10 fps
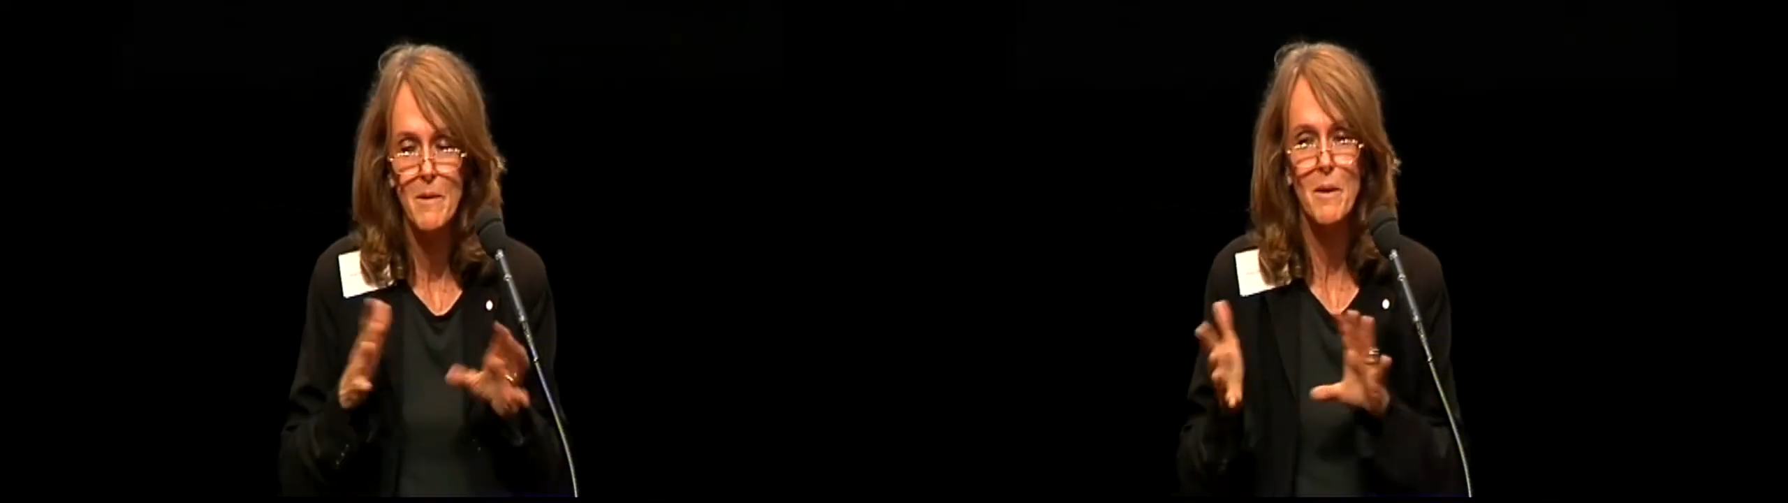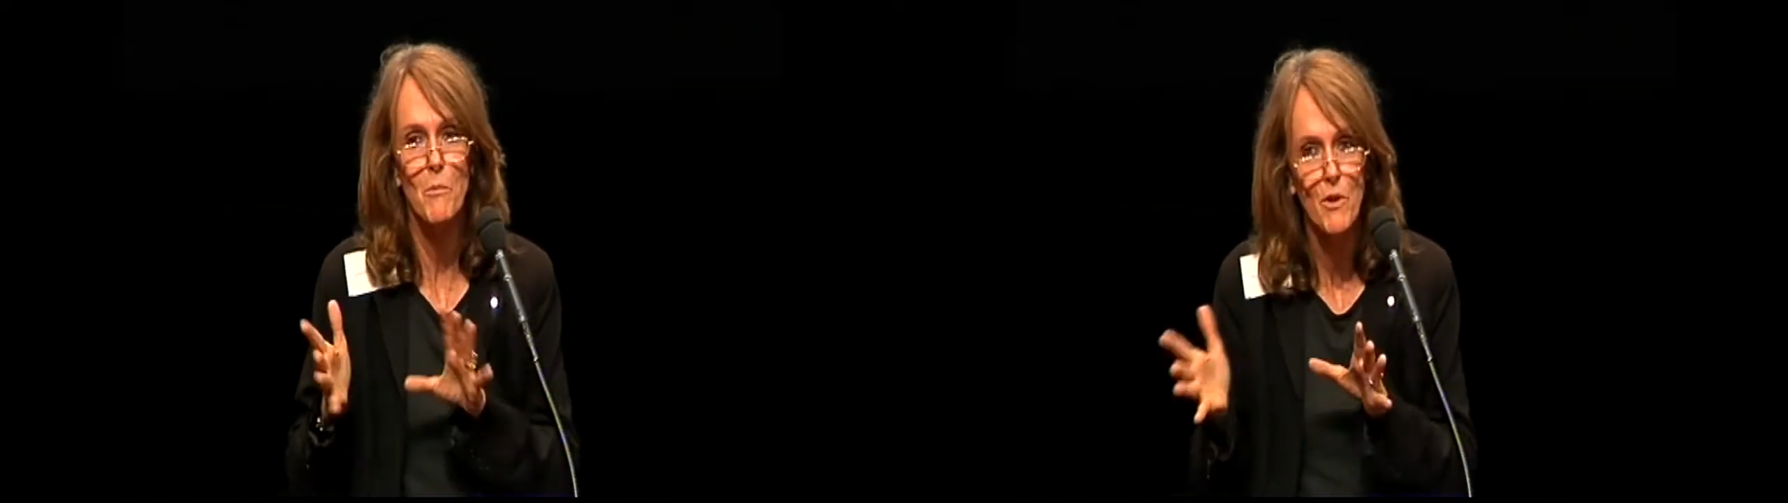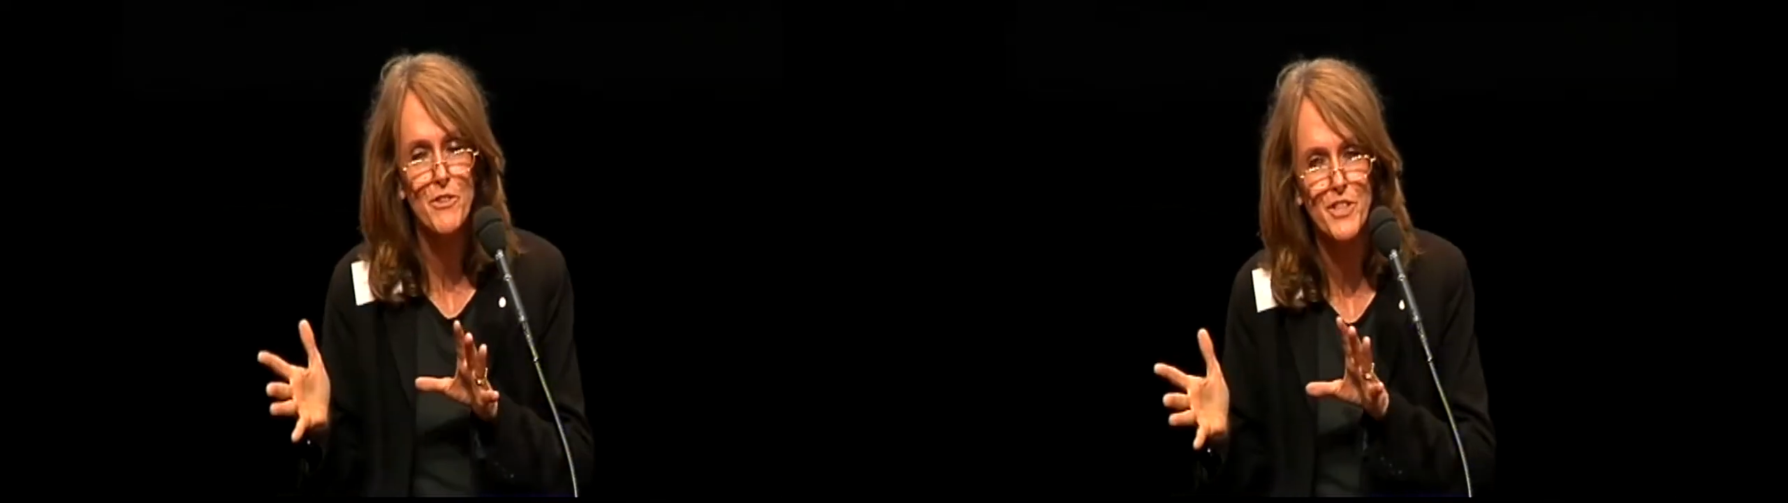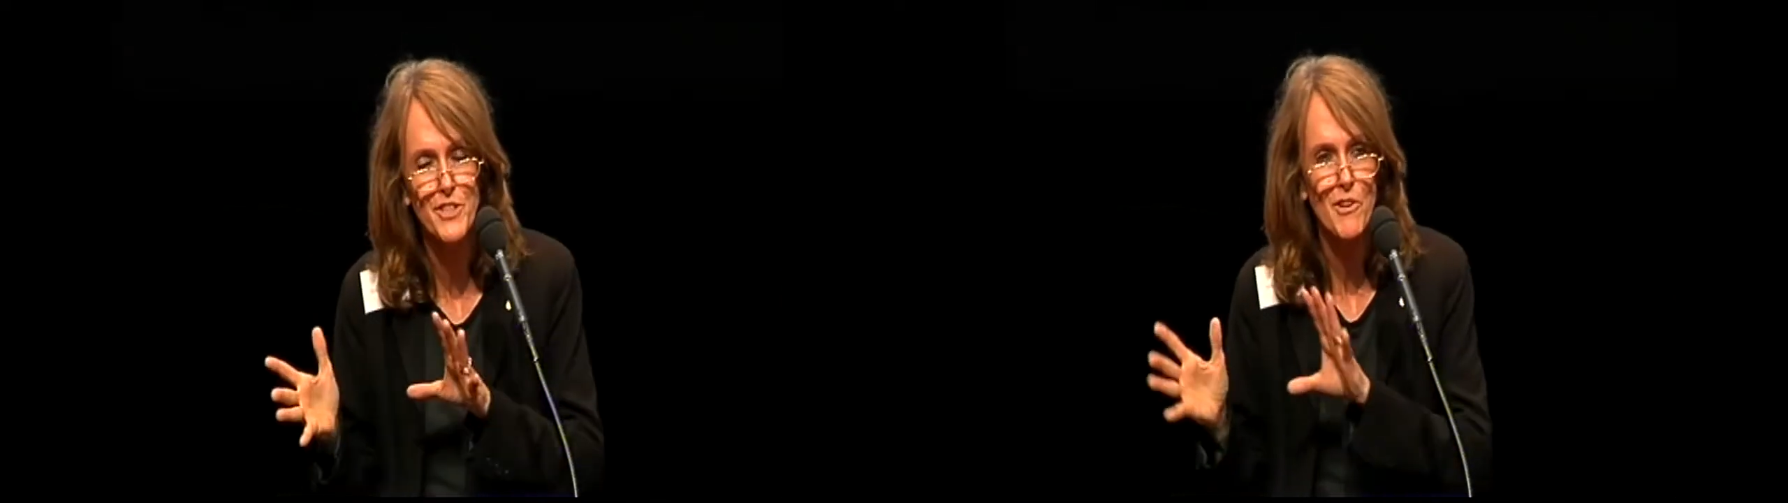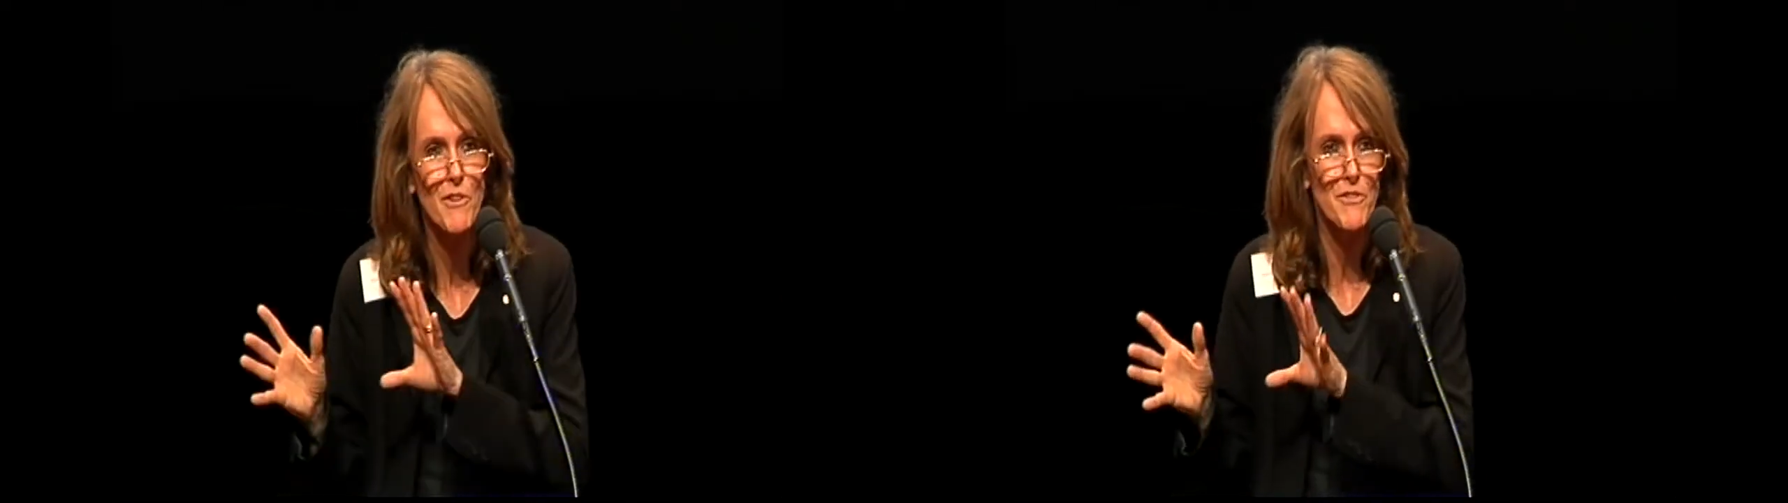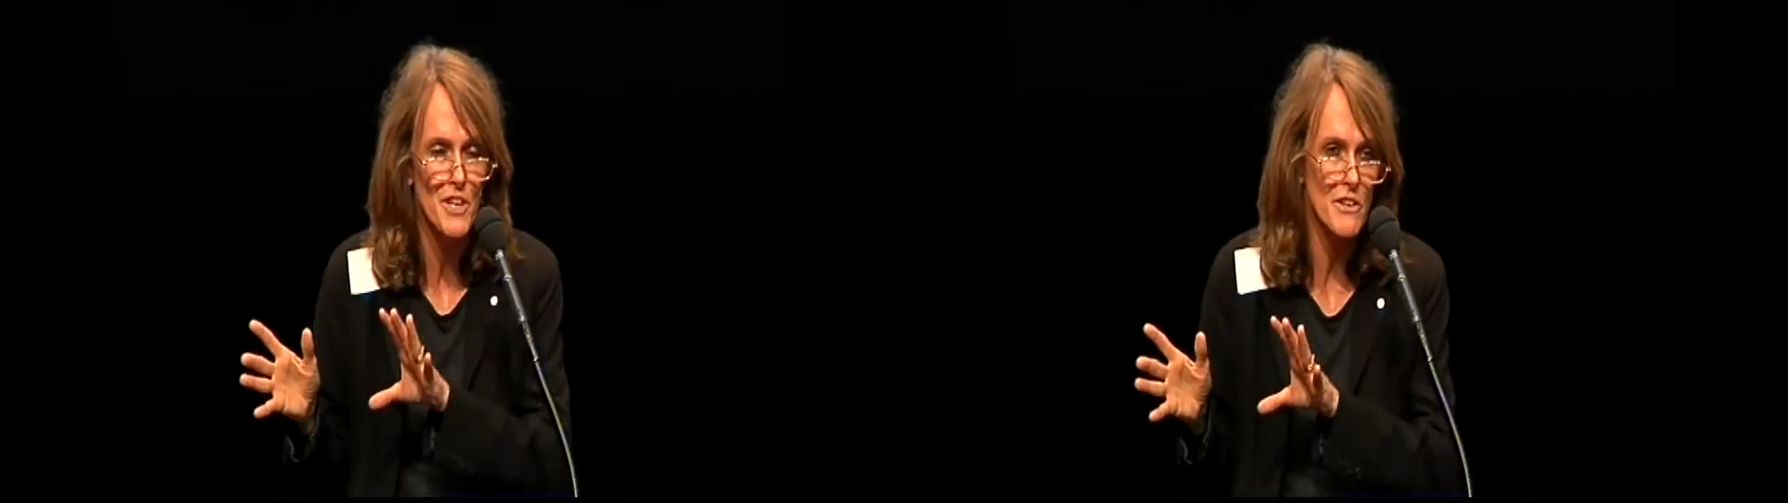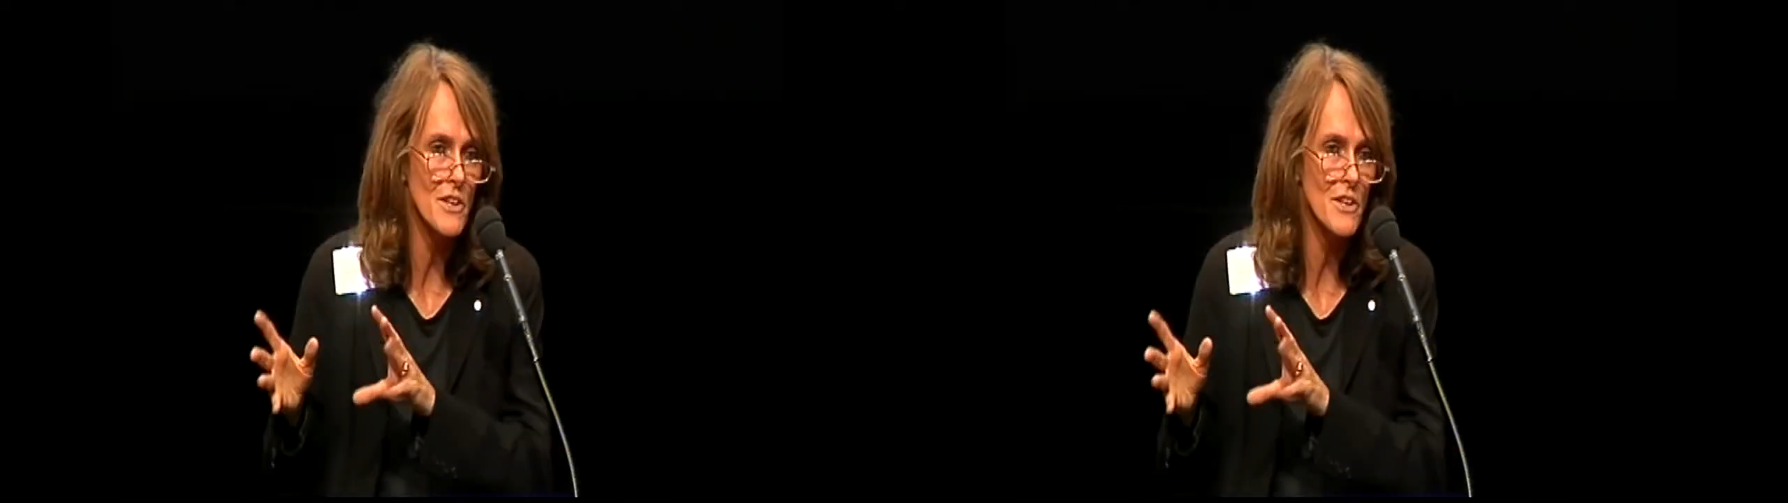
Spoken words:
I work for CSIRO, if you don't